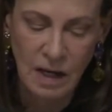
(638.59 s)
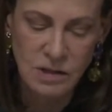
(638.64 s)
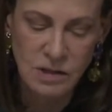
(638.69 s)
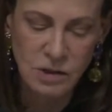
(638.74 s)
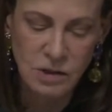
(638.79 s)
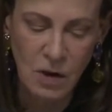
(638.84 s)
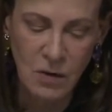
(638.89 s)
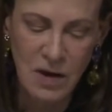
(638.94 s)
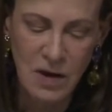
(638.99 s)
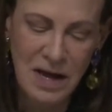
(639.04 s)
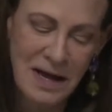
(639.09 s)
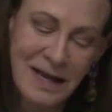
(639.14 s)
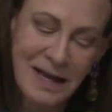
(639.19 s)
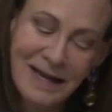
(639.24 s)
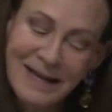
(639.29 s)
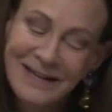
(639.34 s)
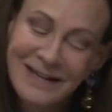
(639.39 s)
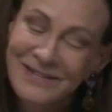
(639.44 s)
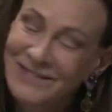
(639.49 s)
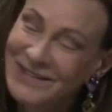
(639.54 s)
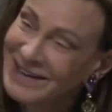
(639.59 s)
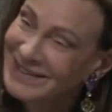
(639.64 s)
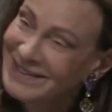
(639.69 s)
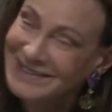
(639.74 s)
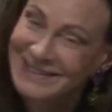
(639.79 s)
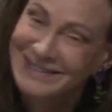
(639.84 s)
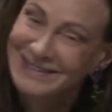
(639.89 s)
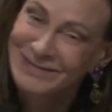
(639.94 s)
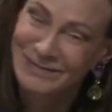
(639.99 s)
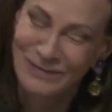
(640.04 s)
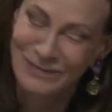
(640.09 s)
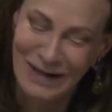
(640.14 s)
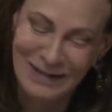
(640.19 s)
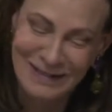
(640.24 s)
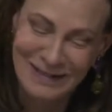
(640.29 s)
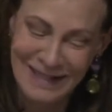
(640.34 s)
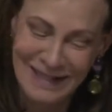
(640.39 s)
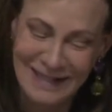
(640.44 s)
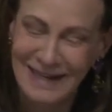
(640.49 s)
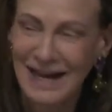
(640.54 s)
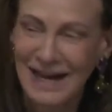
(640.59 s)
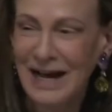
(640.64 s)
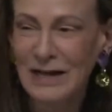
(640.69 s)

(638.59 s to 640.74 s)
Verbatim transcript: So, well, I'll just mention.